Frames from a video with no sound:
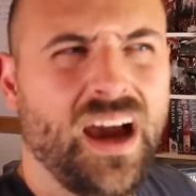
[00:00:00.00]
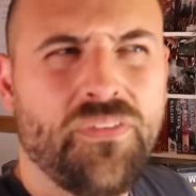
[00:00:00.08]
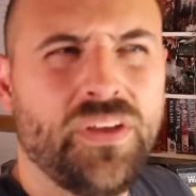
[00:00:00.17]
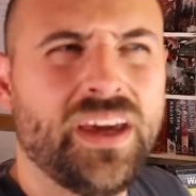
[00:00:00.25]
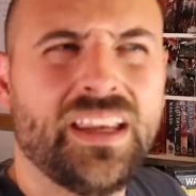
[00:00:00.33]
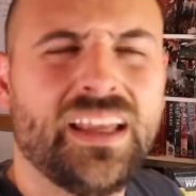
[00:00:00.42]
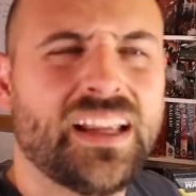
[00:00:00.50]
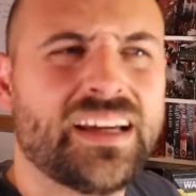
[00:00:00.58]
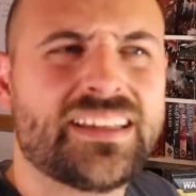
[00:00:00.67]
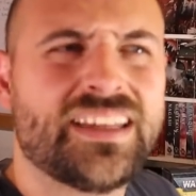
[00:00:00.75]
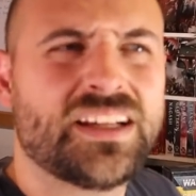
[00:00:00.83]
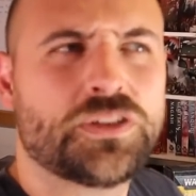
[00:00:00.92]
I think you need
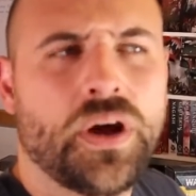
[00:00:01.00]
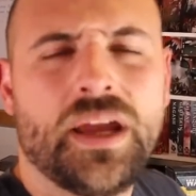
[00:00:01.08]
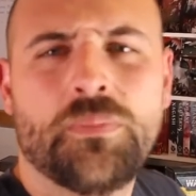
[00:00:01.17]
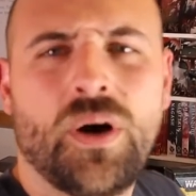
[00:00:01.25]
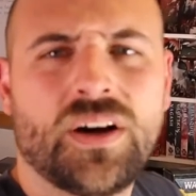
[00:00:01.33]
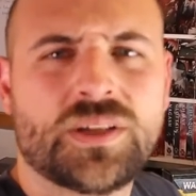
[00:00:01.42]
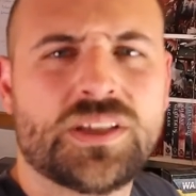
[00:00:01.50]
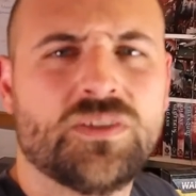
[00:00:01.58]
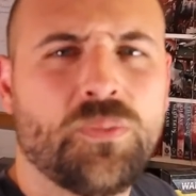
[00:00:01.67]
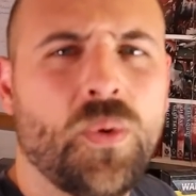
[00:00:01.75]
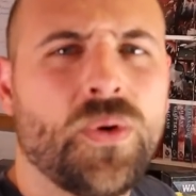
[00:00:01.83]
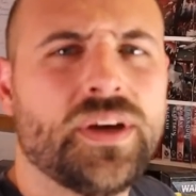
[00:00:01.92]
like six or eight boxes
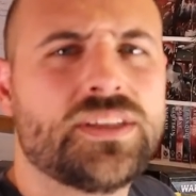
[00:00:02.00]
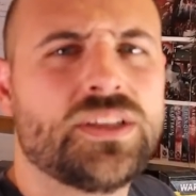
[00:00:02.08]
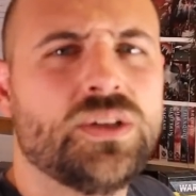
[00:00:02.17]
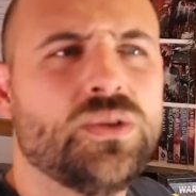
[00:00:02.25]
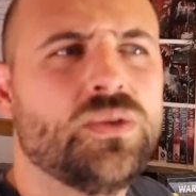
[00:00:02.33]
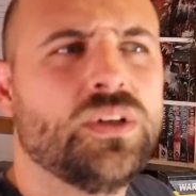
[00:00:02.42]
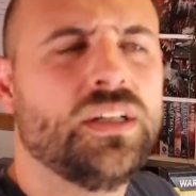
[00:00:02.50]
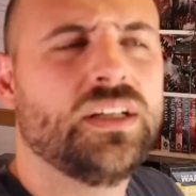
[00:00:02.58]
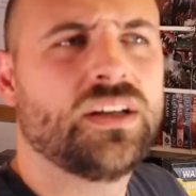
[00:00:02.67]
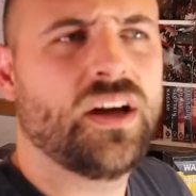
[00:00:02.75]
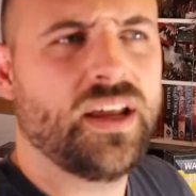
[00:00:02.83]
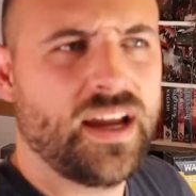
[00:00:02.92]
of boys to
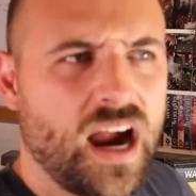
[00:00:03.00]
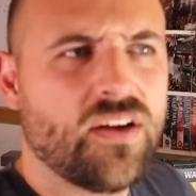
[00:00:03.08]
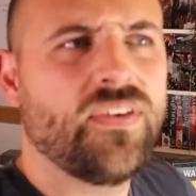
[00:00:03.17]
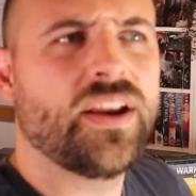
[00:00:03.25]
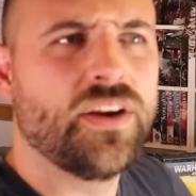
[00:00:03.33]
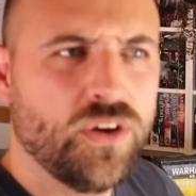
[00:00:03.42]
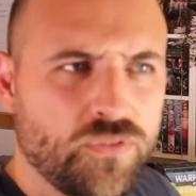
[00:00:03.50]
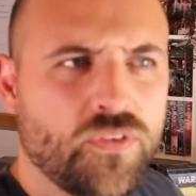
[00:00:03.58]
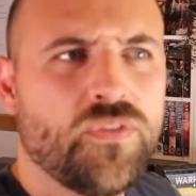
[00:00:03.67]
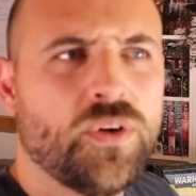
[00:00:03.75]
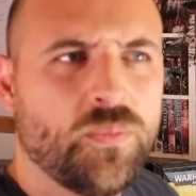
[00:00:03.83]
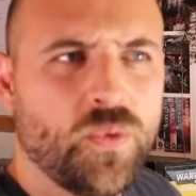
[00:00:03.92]
kind of carve out enough
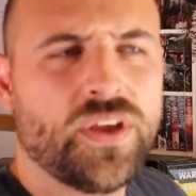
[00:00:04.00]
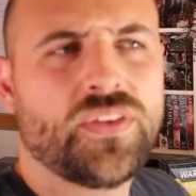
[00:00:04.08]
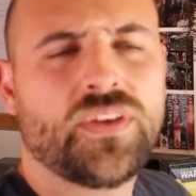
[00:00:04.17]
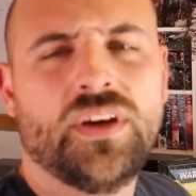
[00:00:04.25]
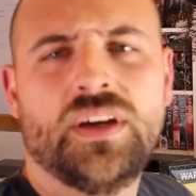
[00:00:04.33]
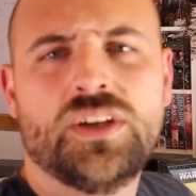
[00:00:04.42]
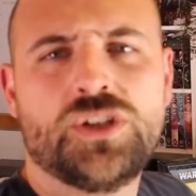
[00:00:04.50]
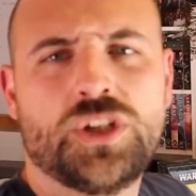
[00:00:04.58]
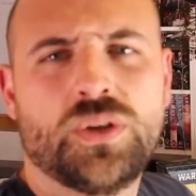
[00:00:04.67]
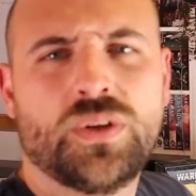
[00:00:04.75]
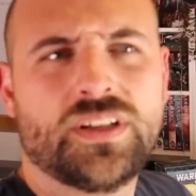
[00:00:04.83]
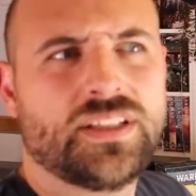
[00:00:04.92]
of them with
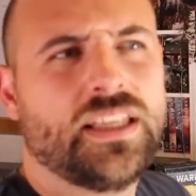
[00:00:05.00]
shooters.